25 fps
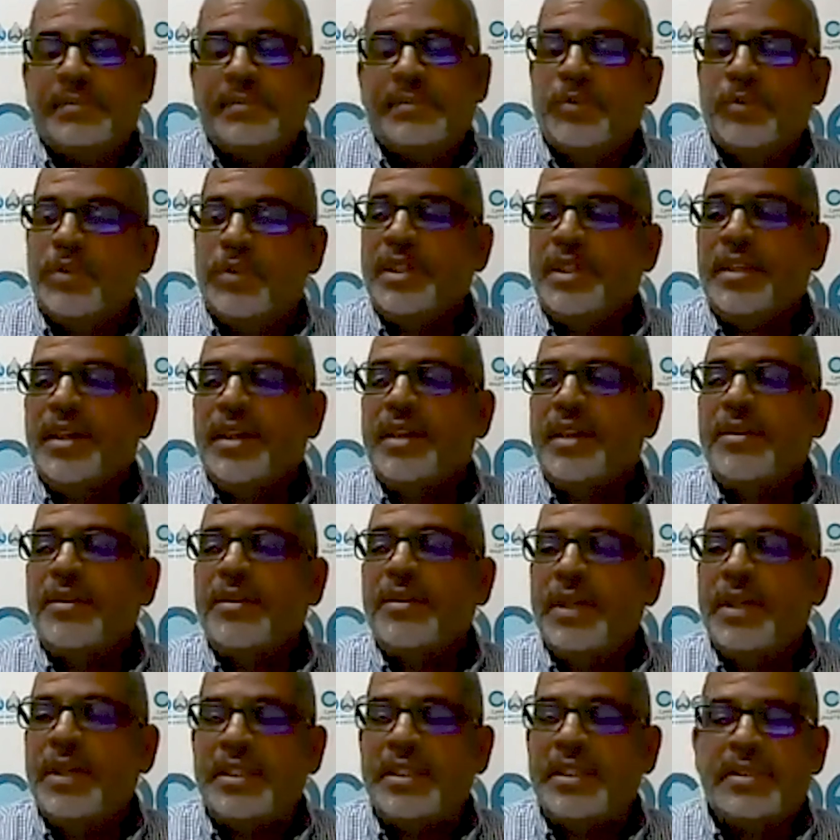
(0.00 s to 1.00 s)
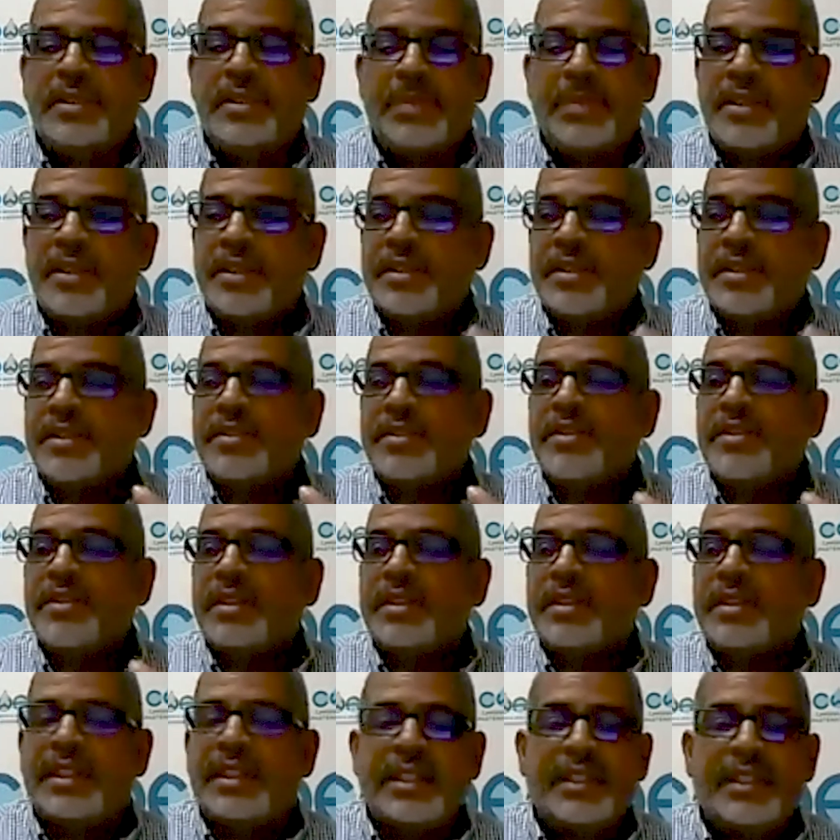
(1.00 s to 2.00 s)
with the other waste because it's not
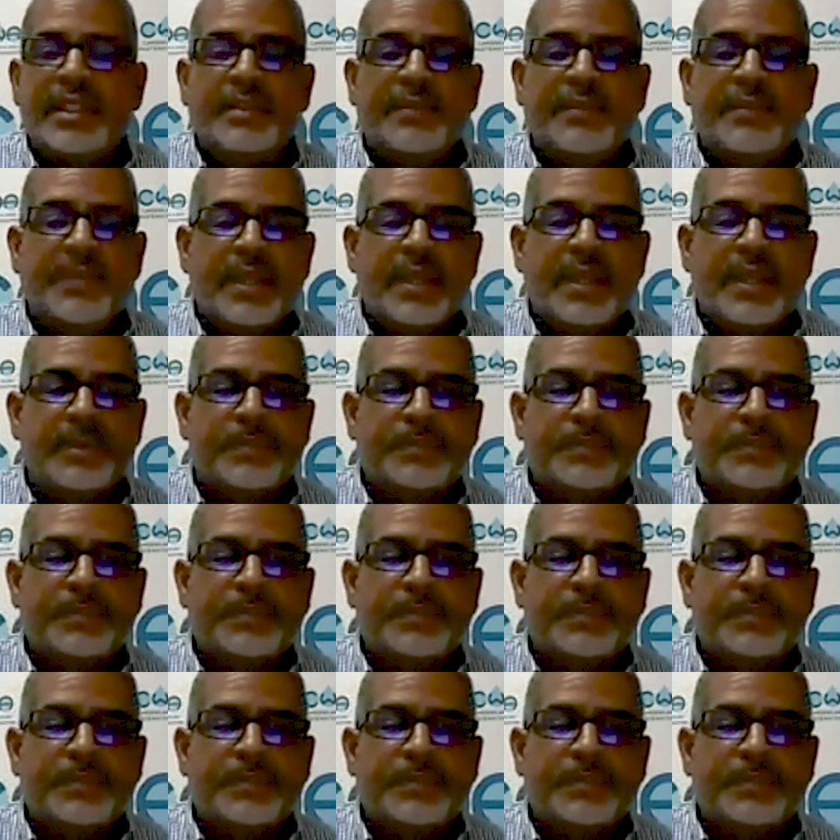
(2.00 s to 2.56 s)
identified.